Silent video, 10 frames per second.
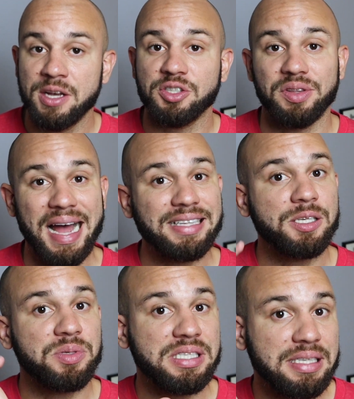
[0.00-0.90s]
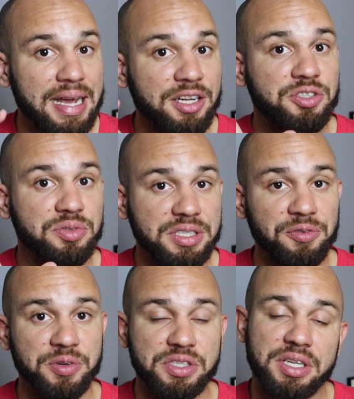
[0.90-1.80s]
So that substantial
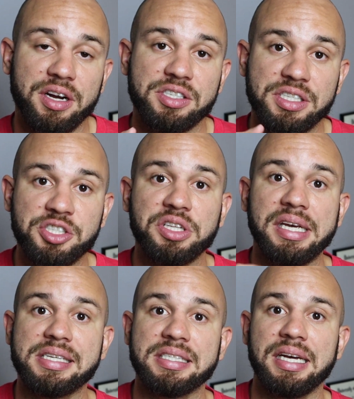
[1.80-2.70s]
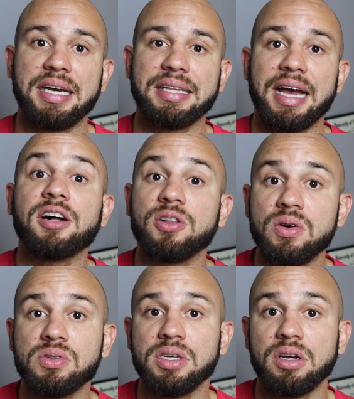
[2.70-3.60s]
difference there essentially is saying that
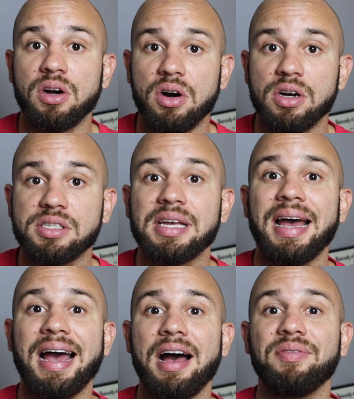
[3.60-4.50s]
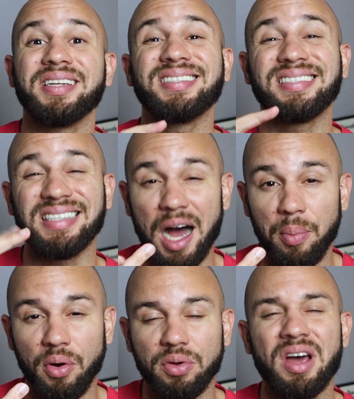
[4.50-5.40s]
closing costs have
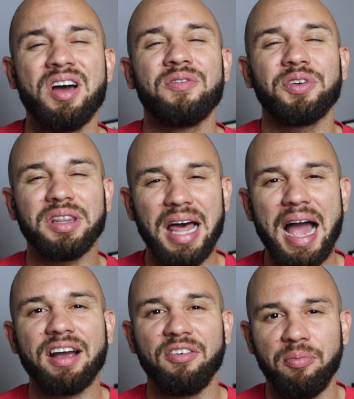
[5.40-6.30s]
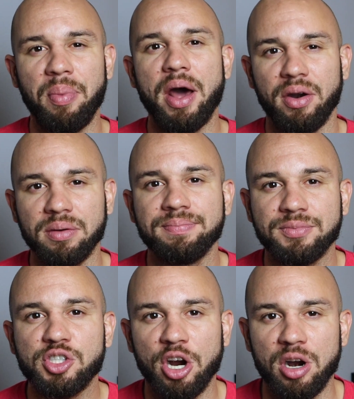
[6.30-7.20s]
doubled, for lack of better
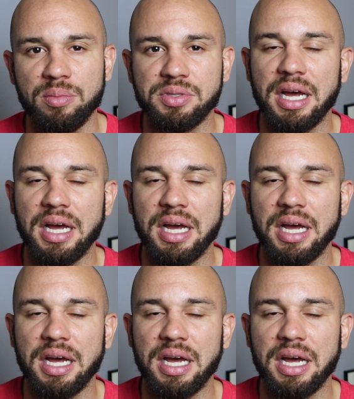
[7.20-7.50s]
terms.